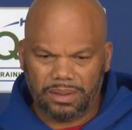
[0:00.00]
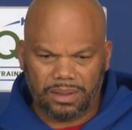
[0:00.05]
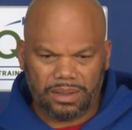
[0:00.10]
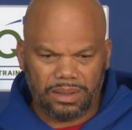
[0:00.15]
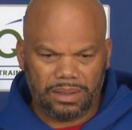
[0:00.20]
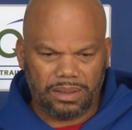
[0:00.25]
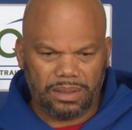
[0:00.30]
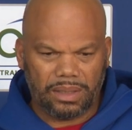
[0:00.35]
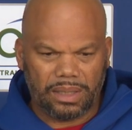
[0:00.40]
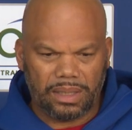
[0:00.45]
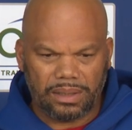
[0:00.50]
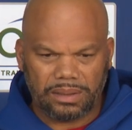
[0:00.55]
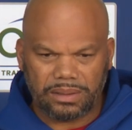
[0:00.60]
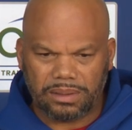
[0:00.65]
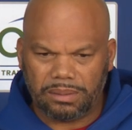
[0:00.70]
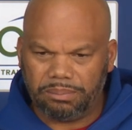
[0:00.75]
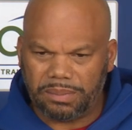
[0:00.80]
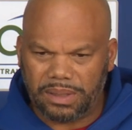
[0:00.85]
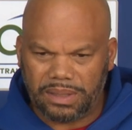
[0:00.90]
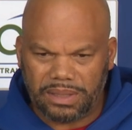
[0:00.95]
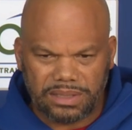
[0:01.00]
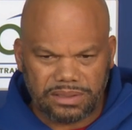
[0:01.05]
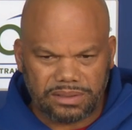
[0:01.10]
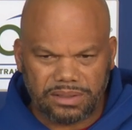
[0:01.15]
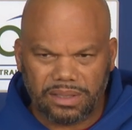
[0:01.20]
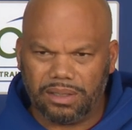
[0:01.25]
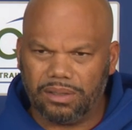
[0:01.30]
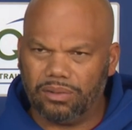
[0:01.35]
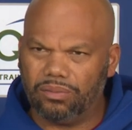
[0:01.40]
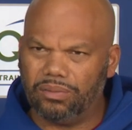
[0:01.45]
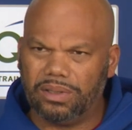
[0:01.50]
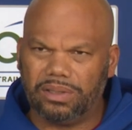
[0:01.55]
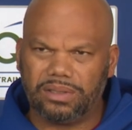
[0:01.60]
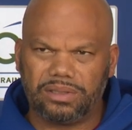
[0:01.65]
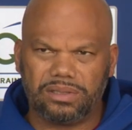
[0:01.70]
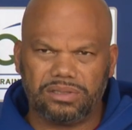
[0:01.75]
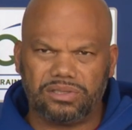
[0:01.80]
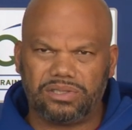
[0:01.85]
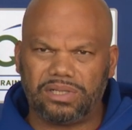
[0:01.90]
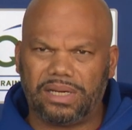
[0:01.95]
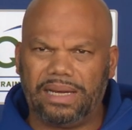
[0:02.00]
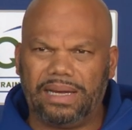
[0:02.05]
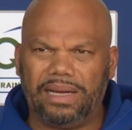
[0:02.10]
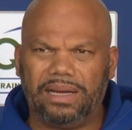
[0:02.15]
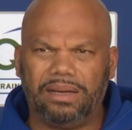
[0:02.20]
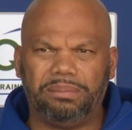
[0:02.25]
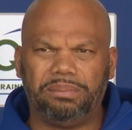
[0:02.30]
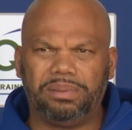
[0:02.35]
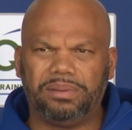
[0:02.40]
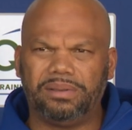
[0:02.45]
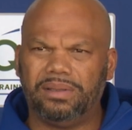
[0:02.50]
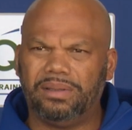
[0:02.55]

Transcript: And but he's done a really good job